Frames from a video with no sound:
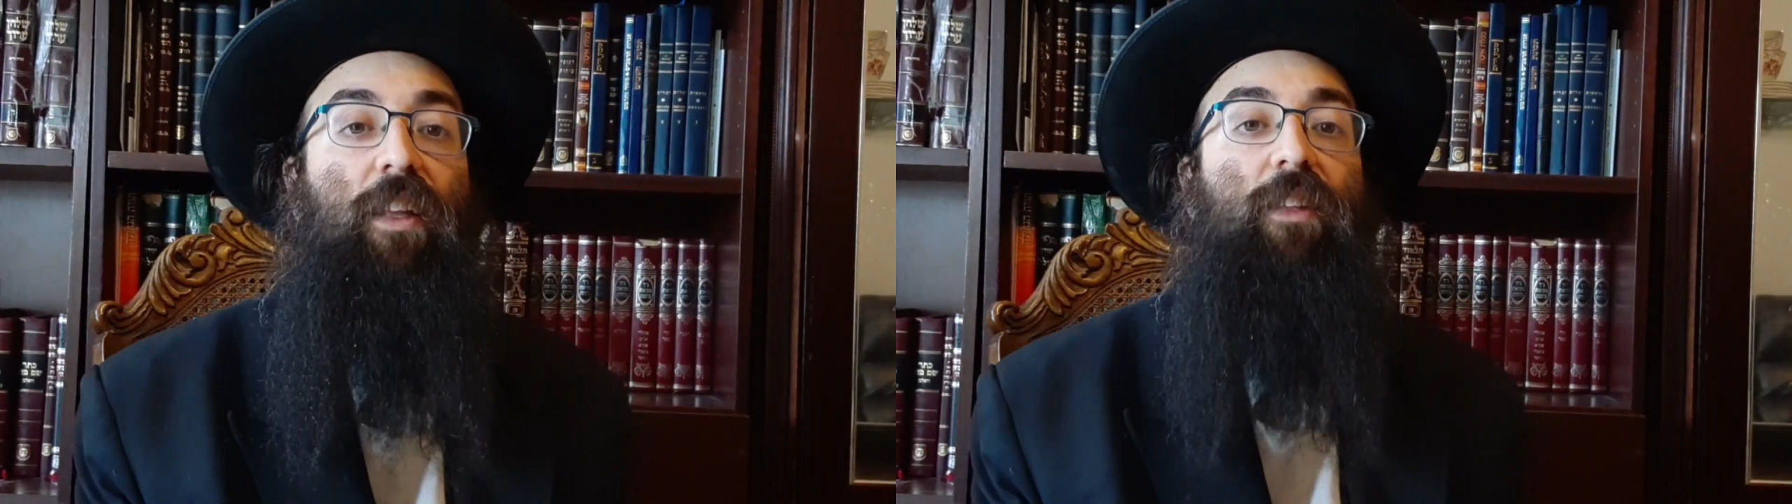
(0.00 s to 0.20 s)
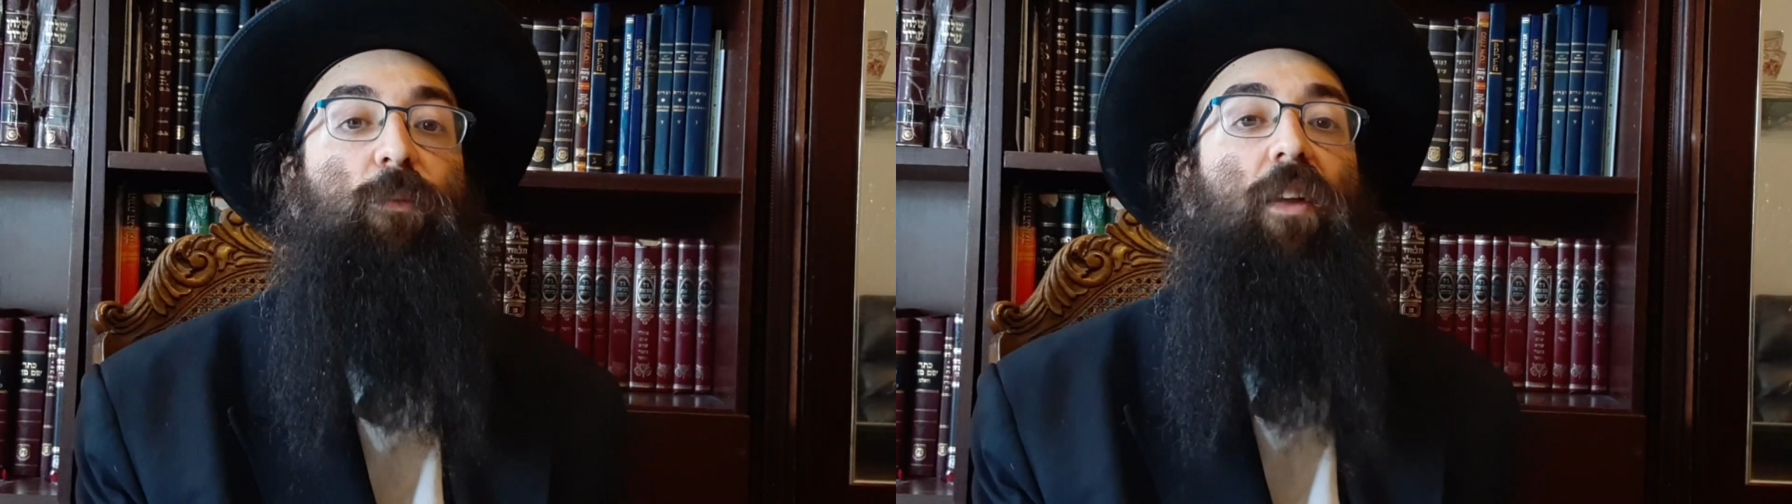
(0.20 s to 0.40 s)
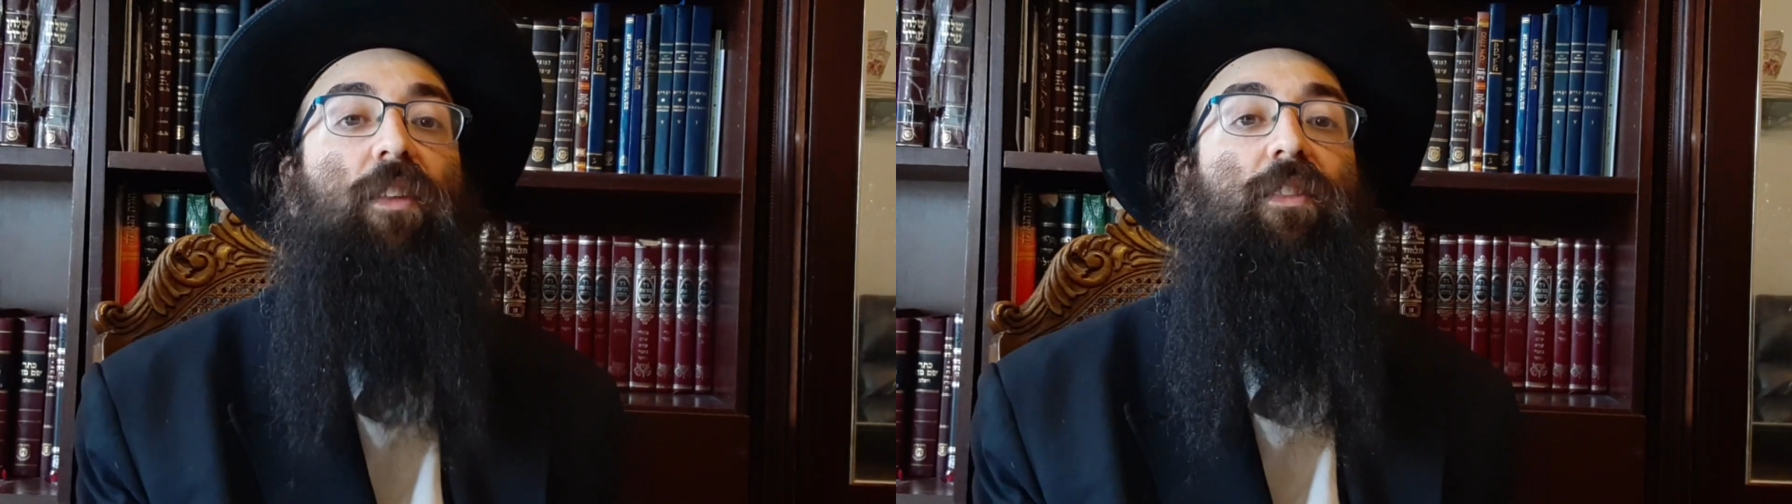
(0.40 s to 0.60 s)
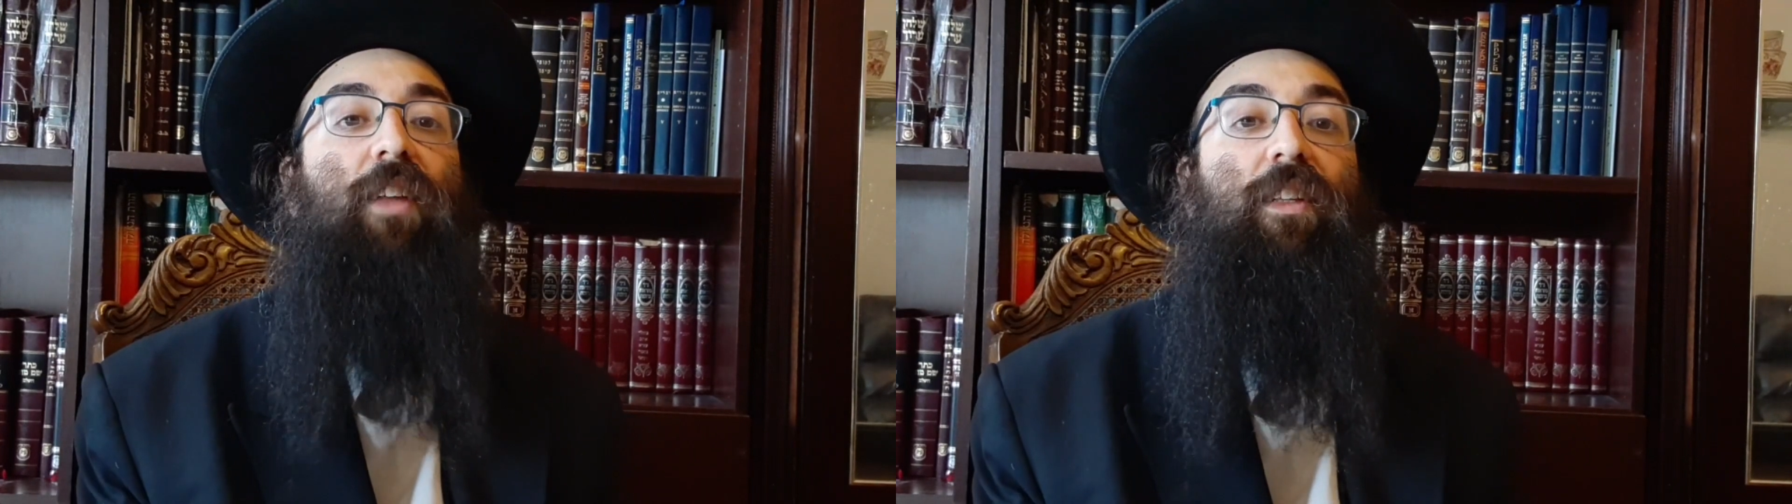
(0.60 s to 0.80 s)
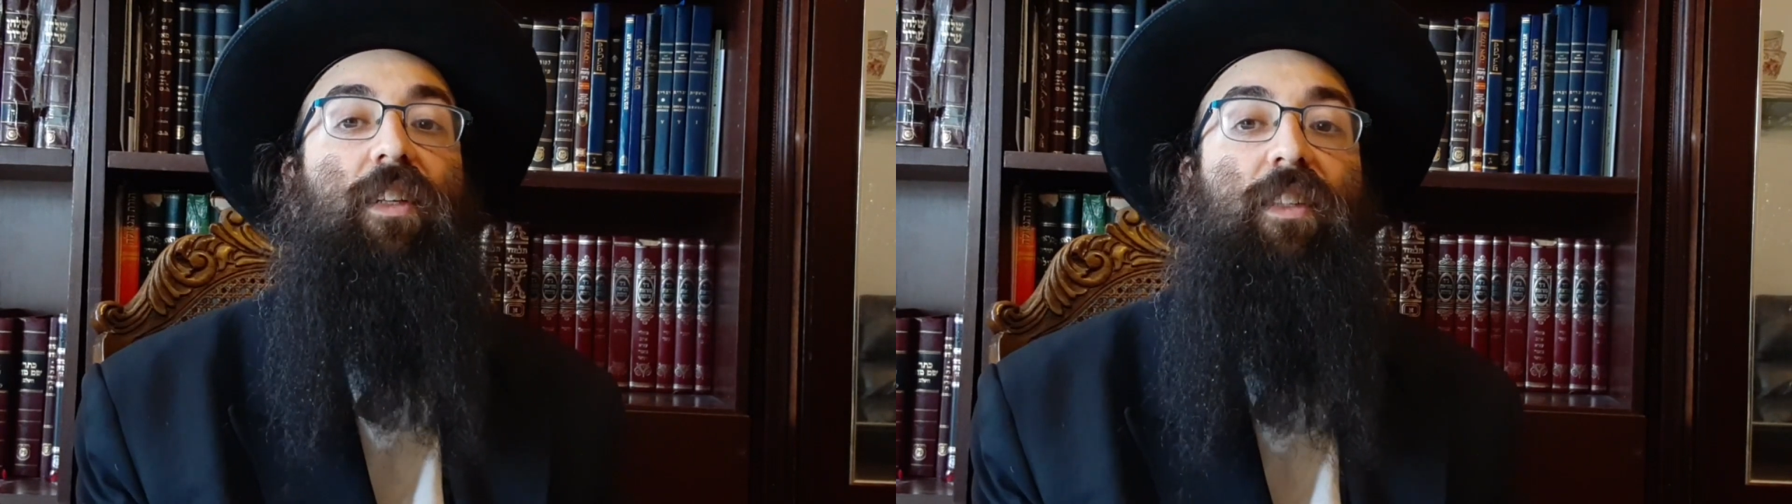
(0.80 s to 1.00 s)
and the mother
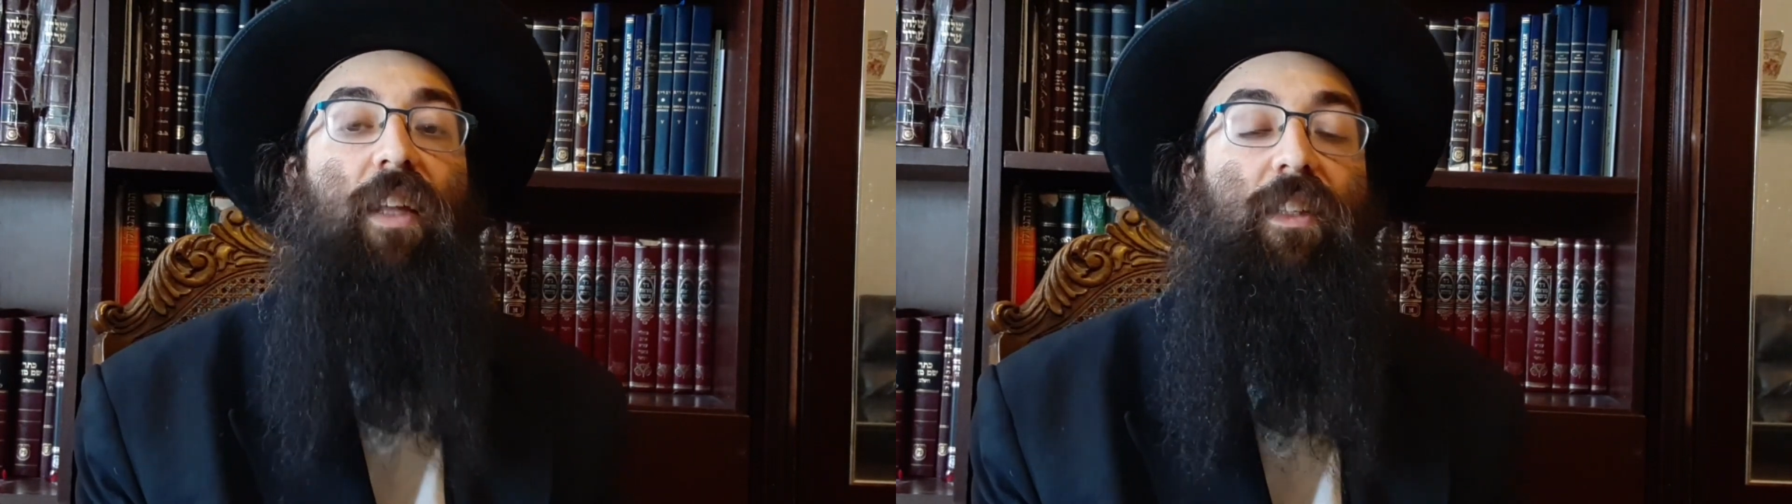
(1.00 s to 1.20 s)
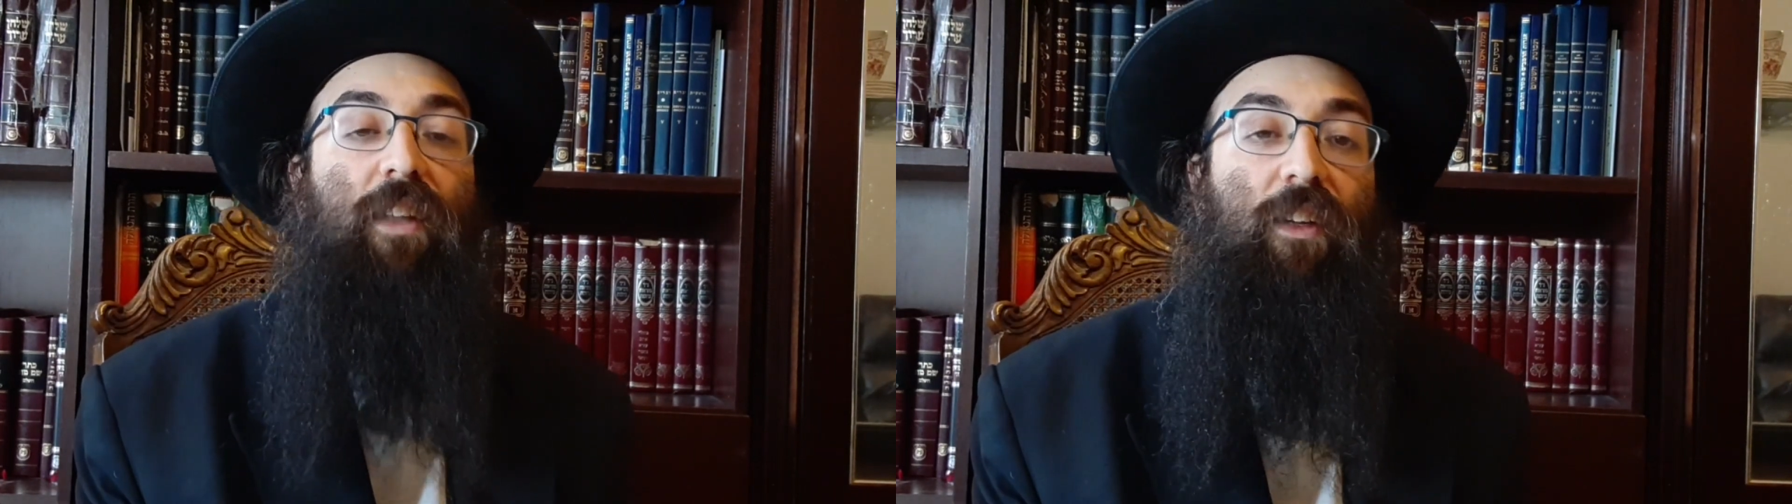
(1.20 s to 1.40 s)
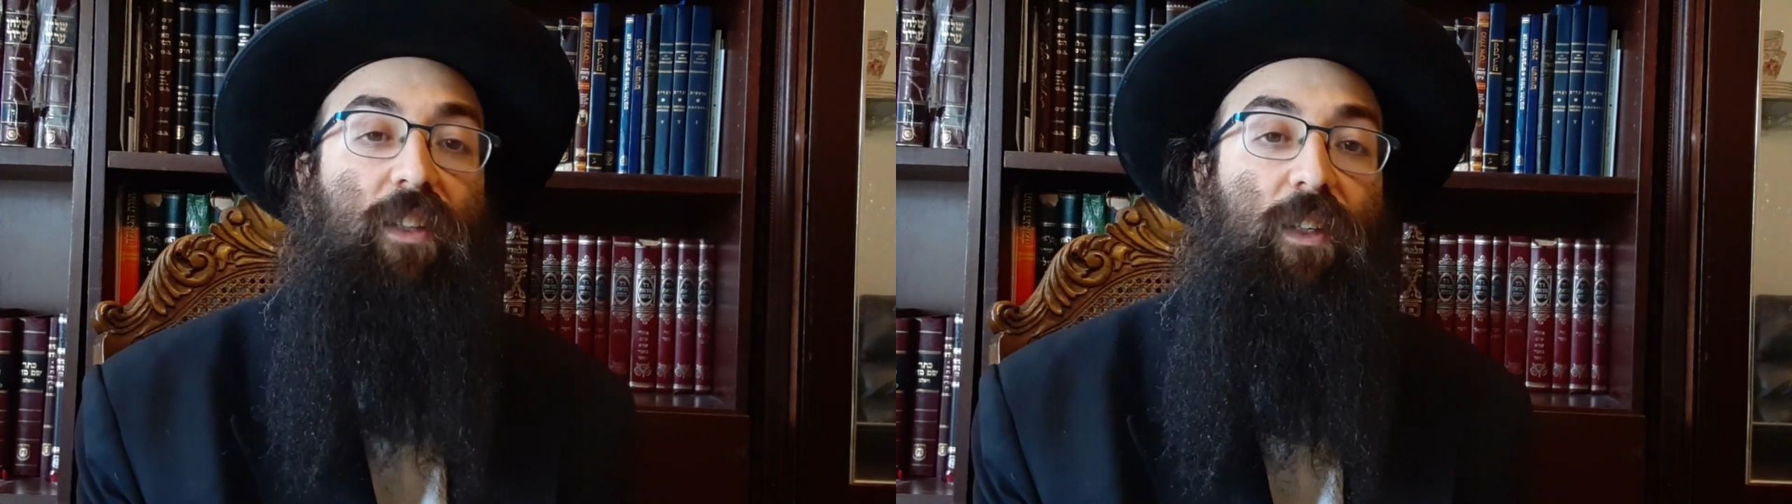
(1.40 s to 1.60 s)
said, didn't I tell you that